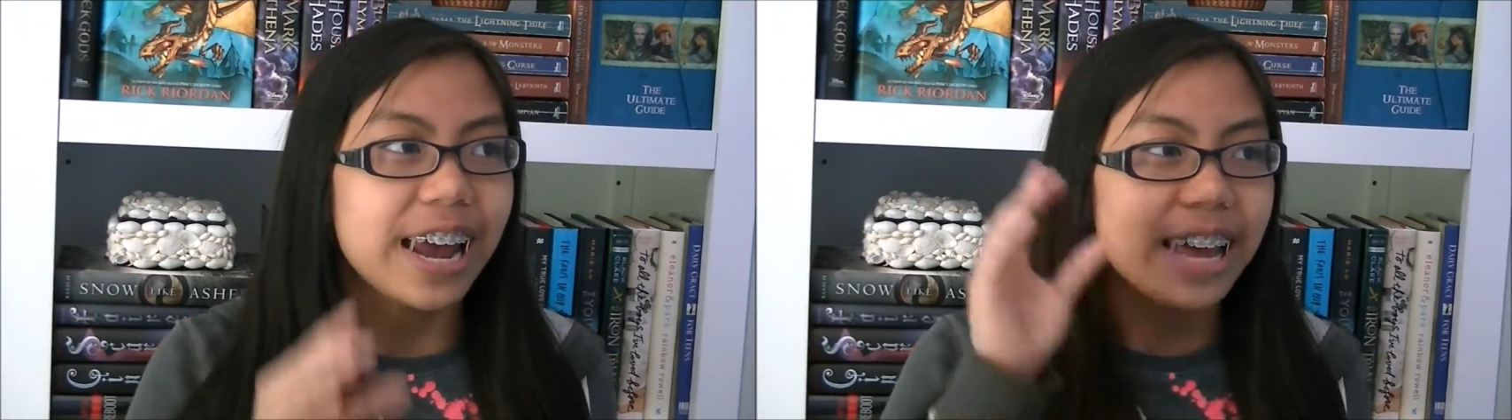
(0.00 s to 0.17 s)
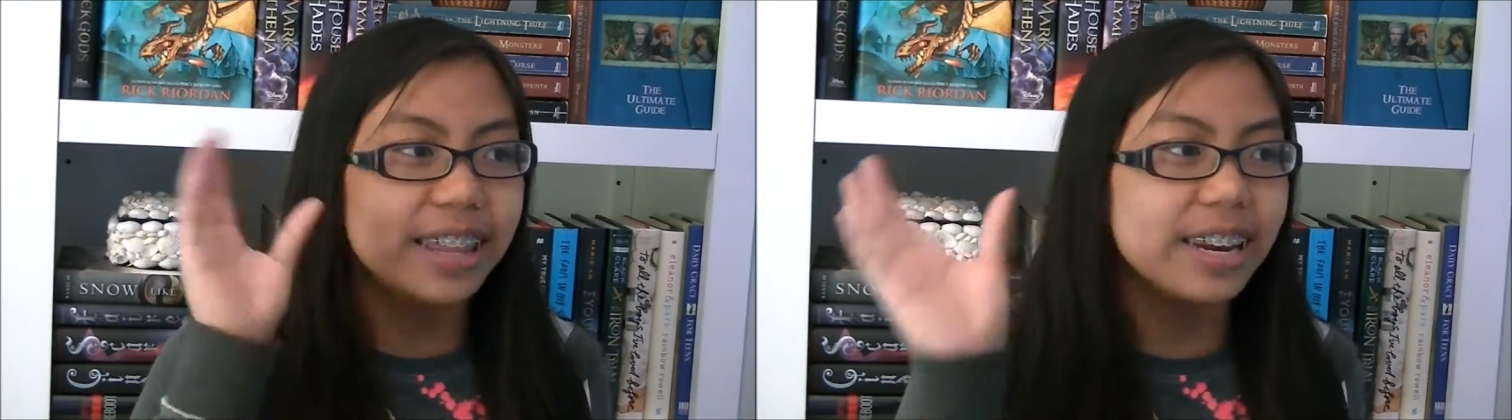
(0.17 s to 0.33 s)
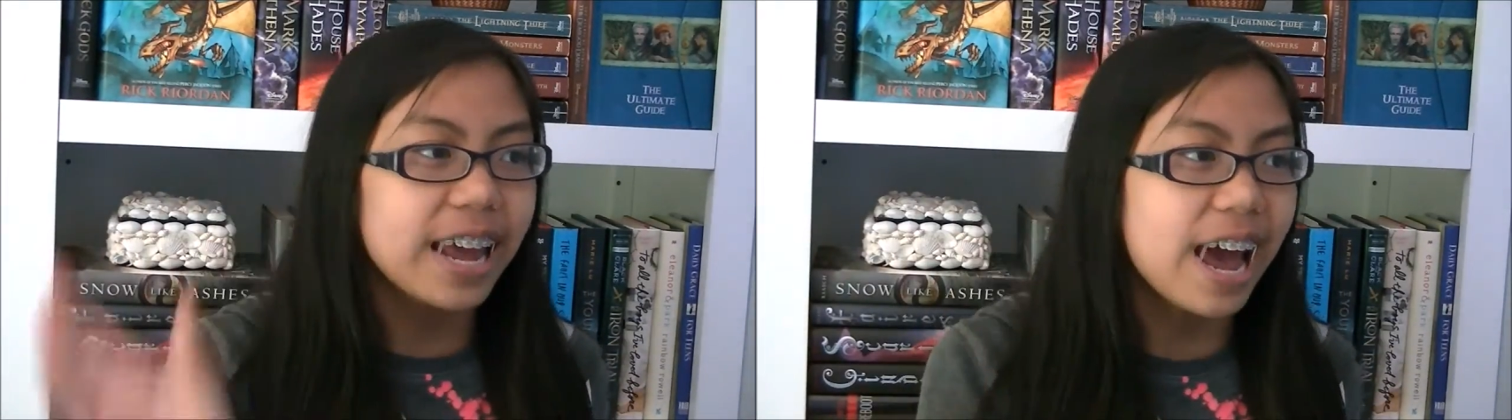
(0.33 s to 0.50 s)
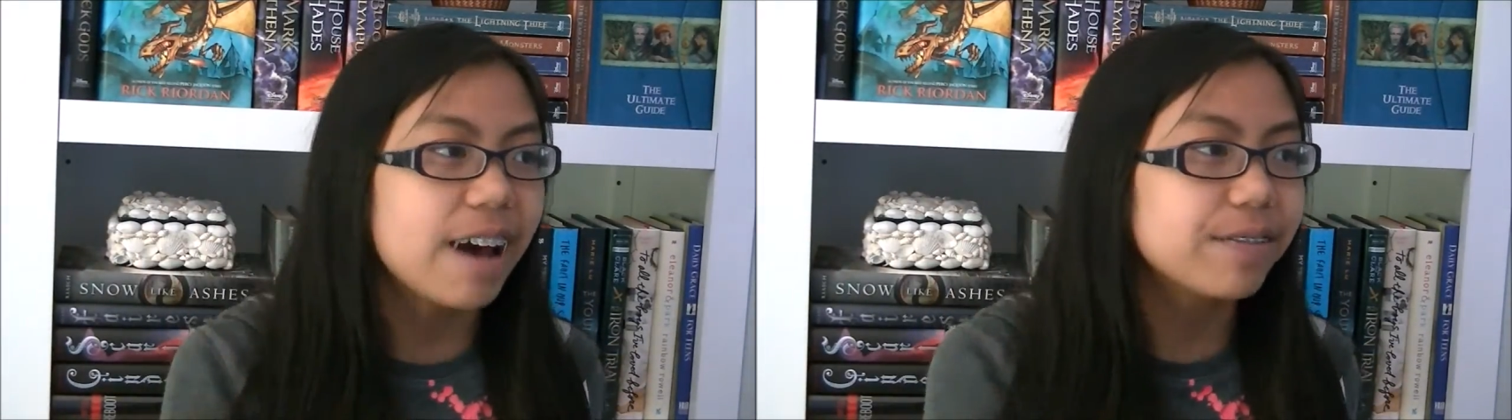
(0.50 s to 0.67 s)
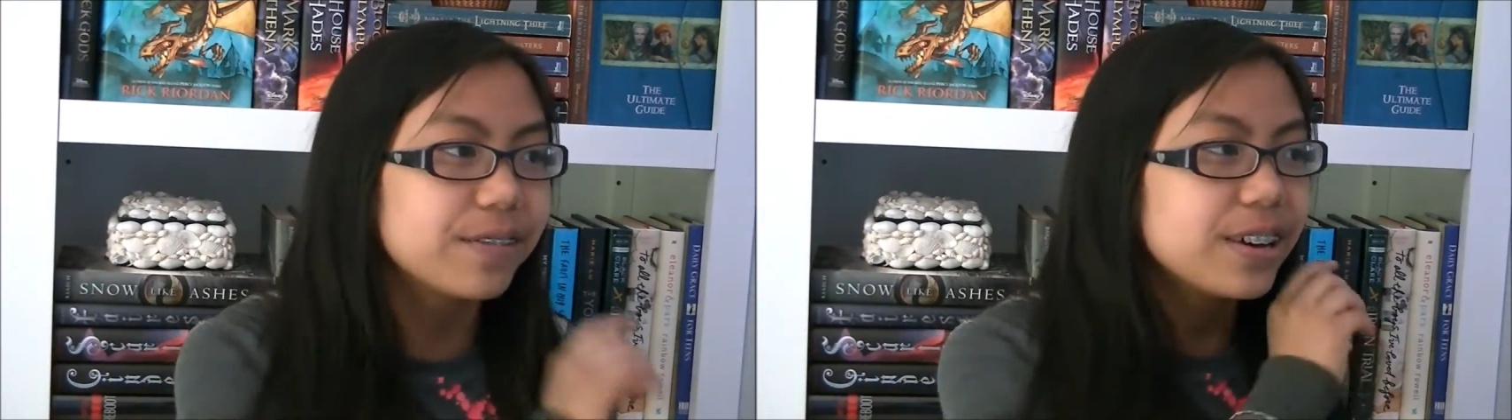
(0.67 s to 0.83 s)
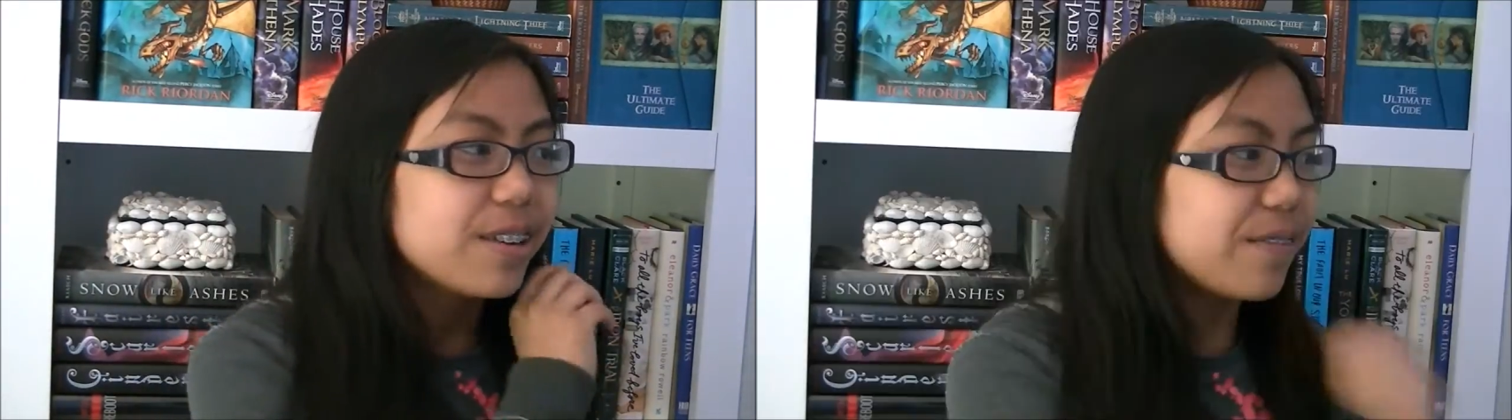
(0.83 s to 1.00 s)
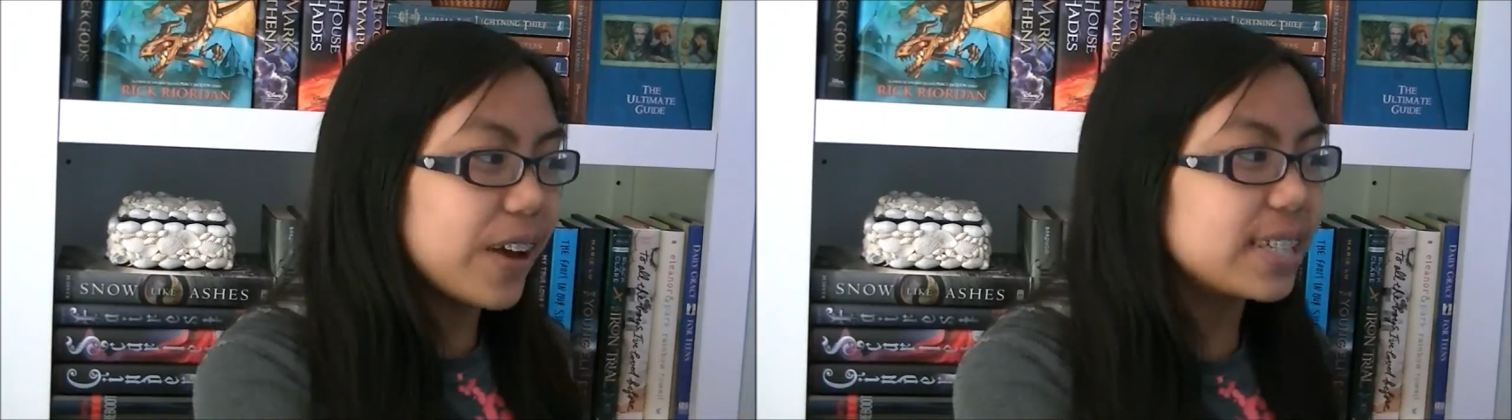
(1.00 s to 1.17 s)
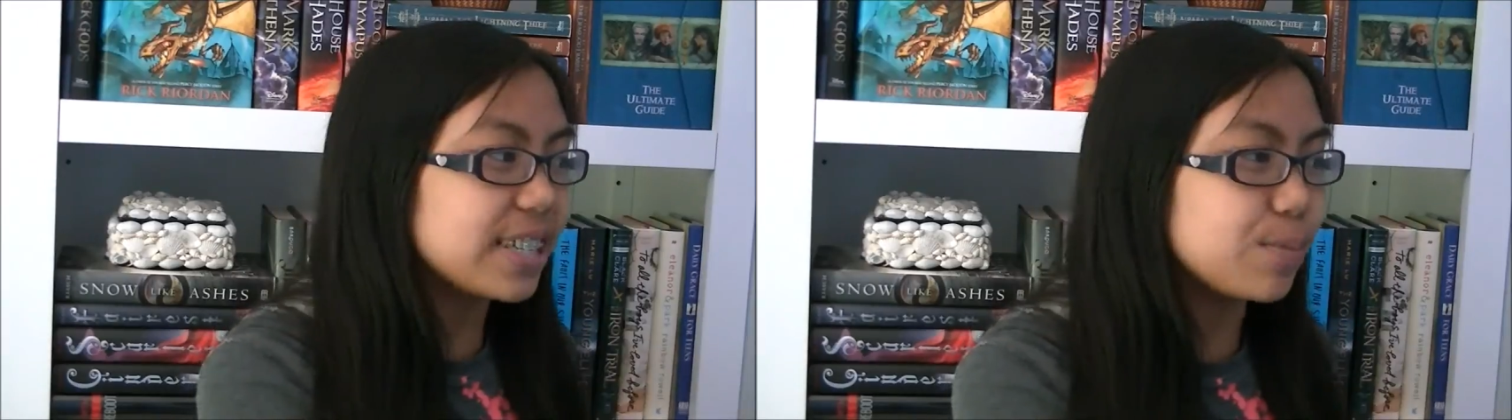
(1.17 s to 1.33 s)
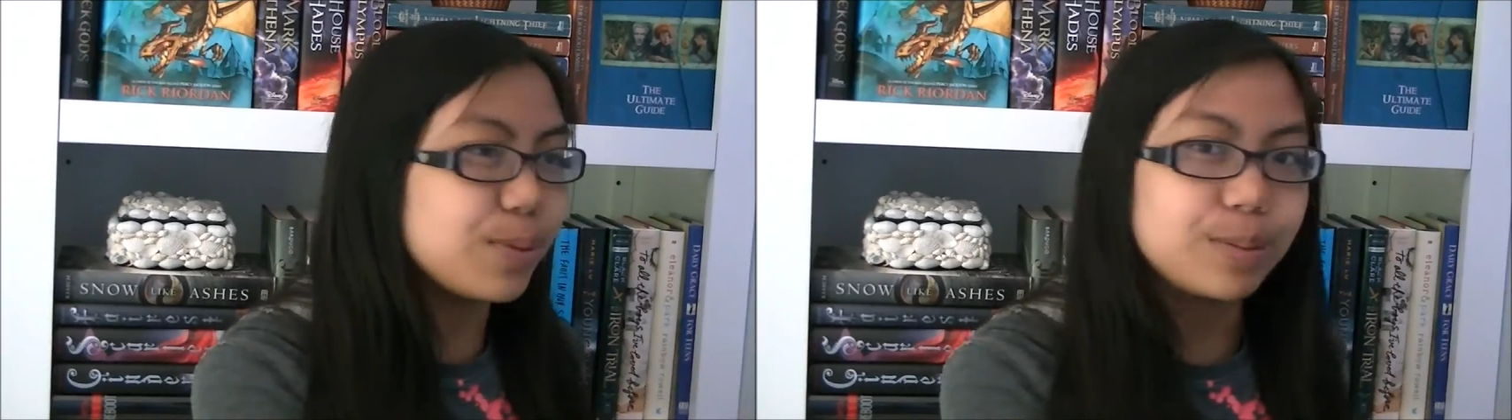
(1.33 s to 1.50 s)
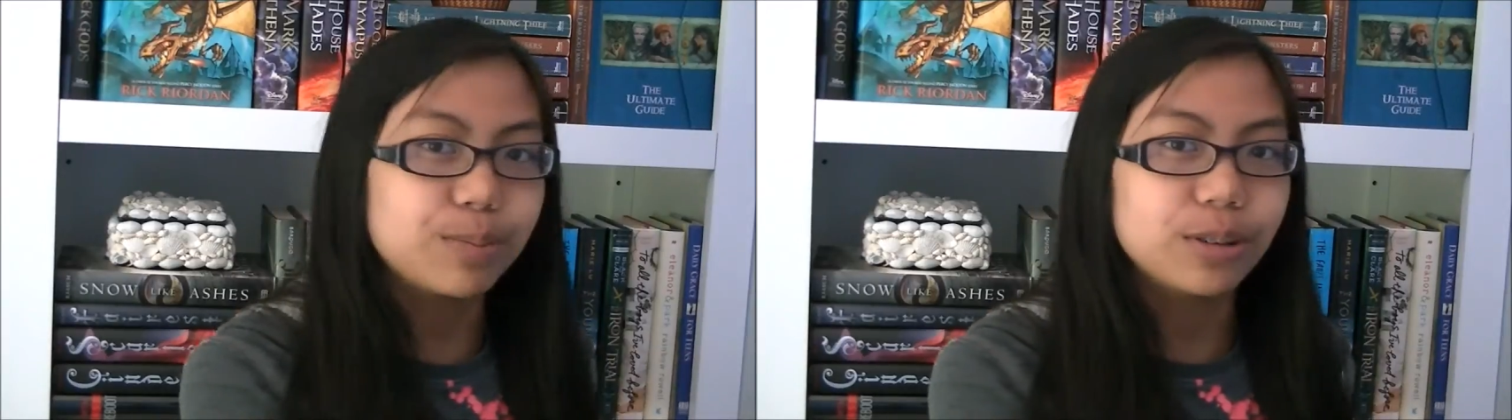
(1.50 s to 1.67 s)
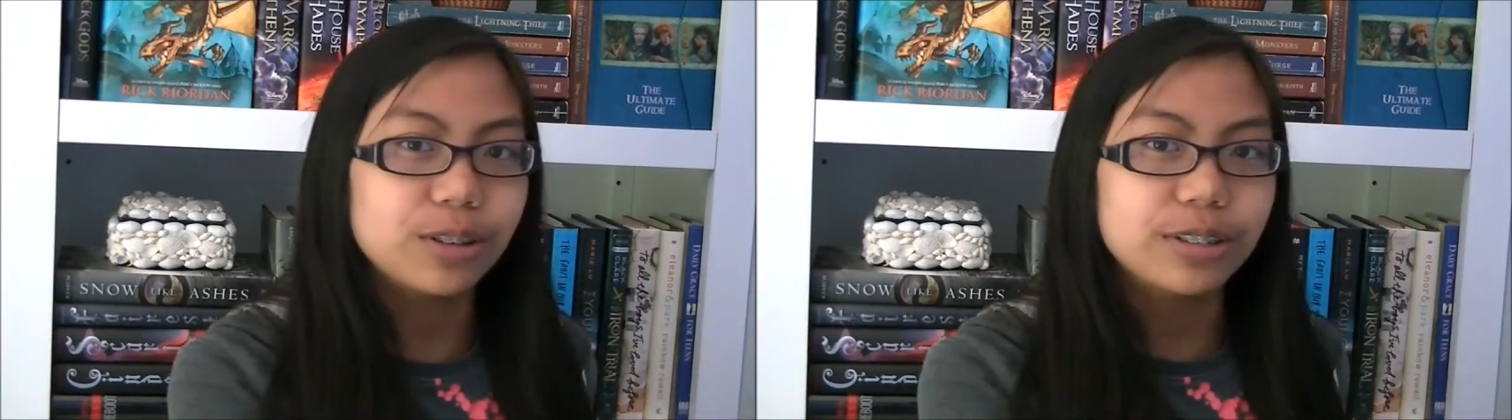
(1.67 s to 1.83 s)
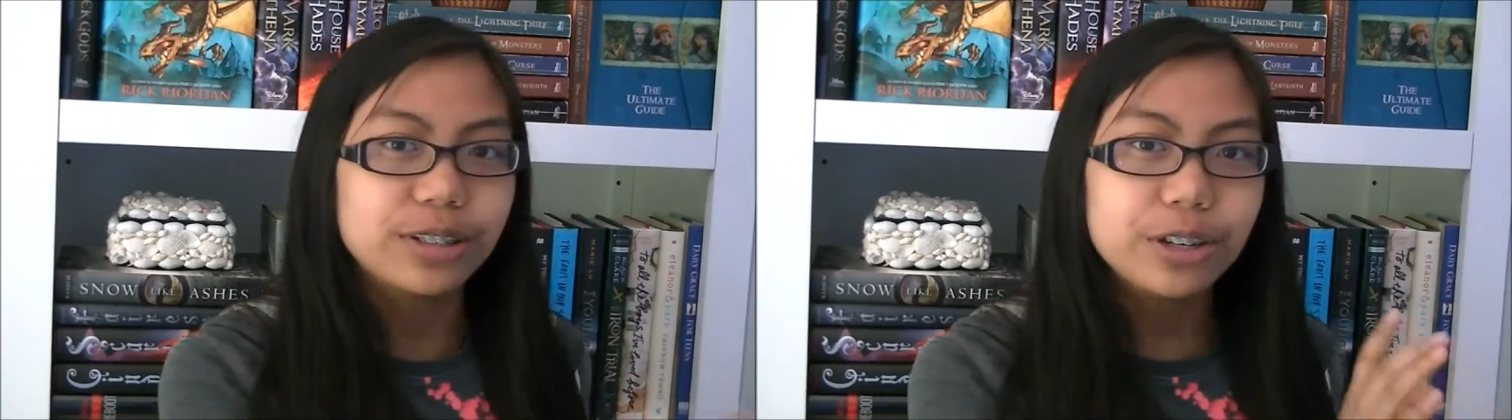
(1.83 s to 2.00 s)
and then half fancy
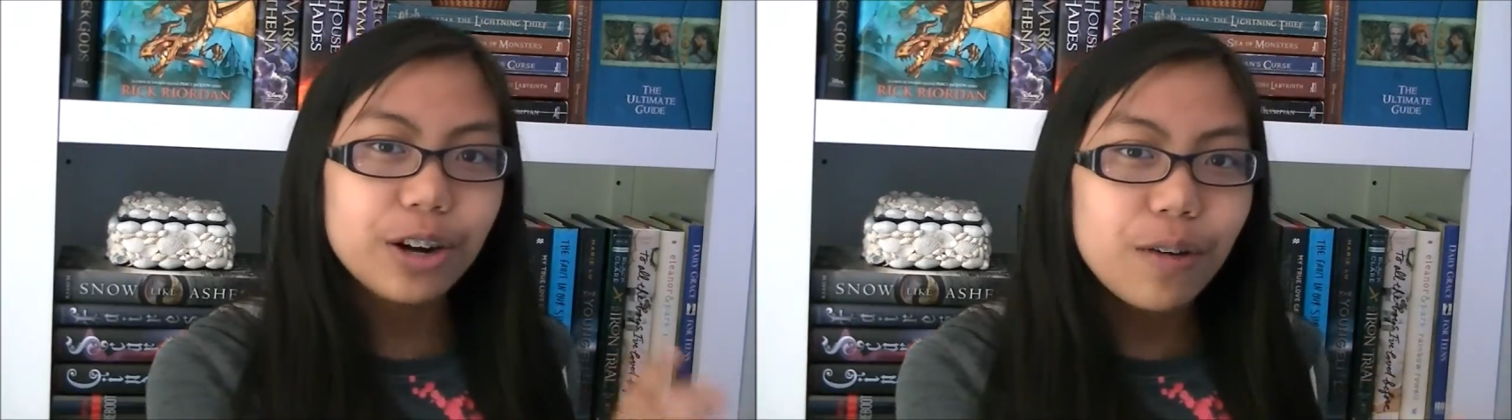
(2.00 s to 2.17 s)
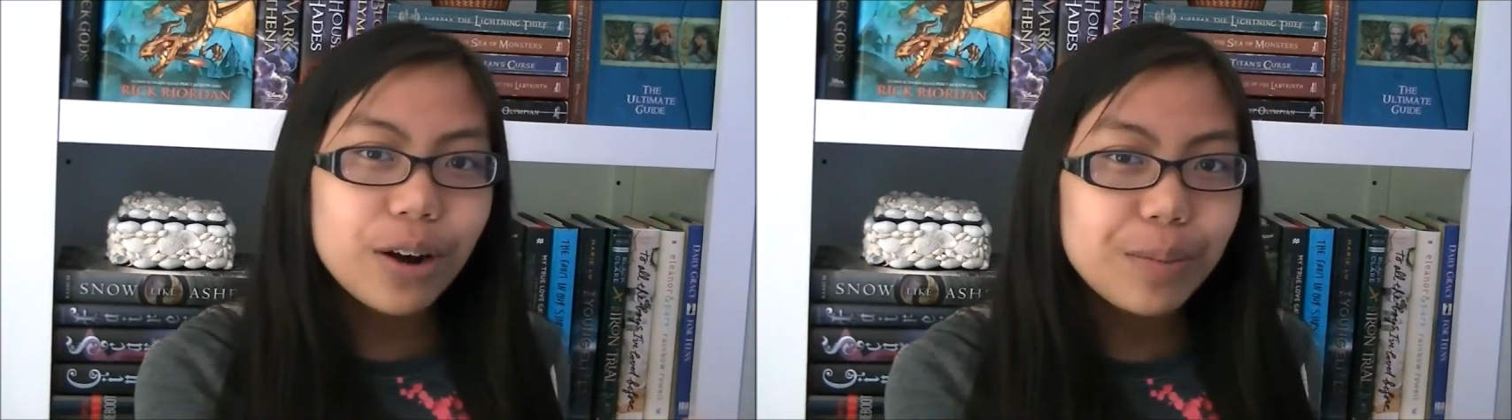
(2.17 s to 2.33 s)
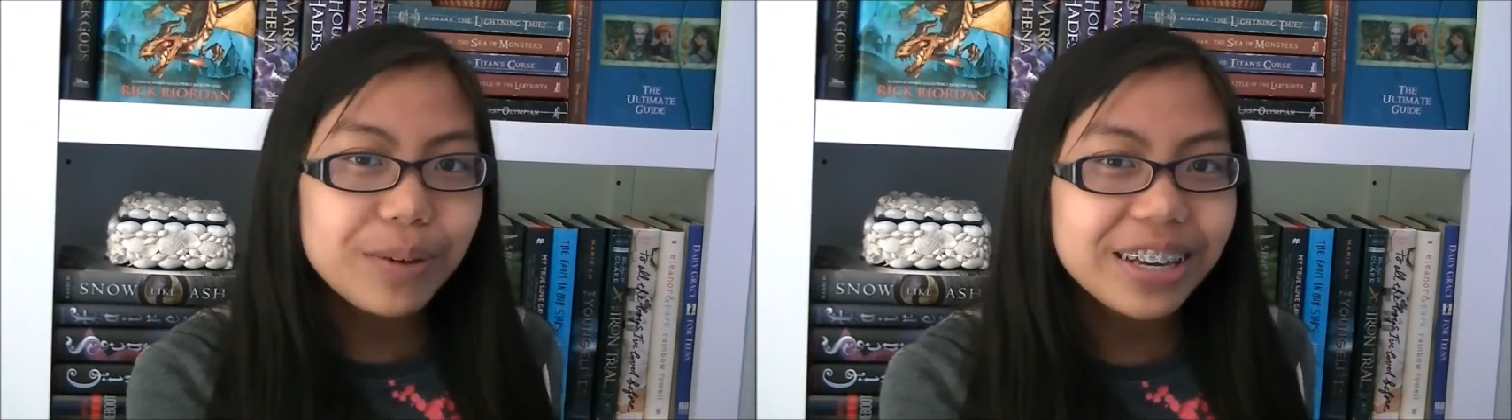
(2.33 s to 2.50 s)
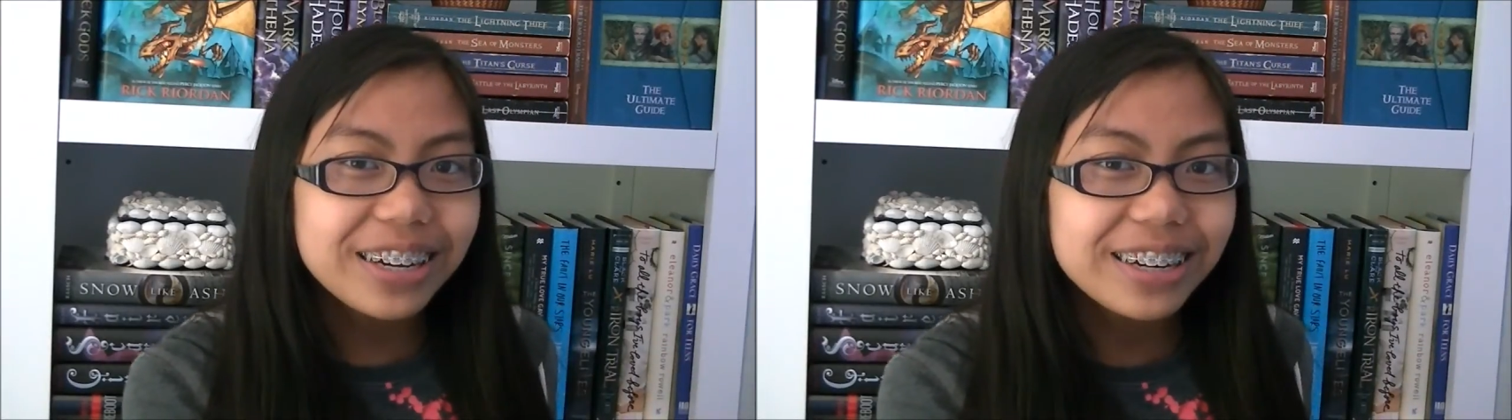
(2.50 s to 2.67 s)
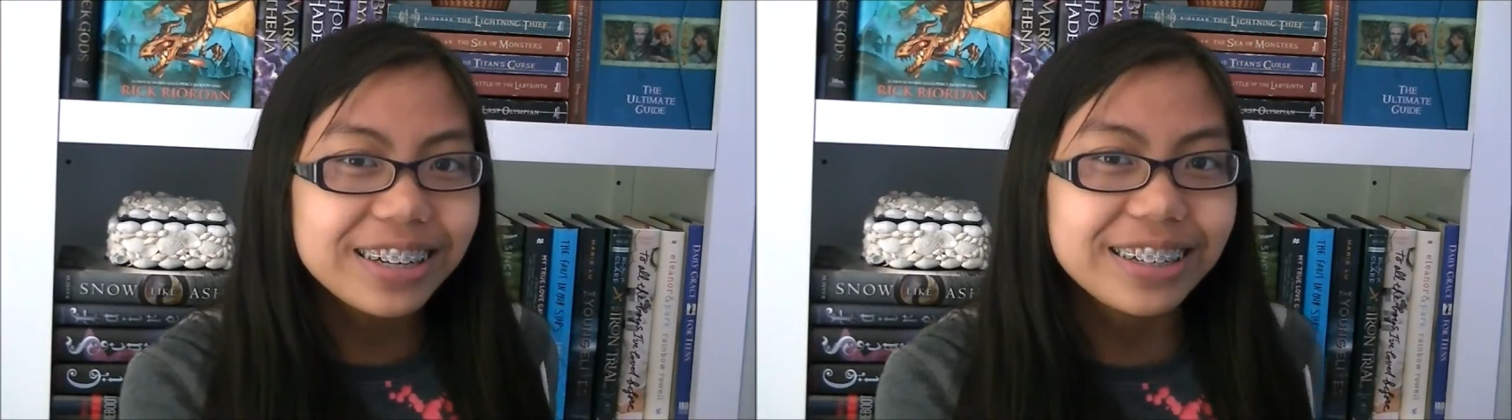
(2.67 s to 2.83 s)
people. Do you know what I mean?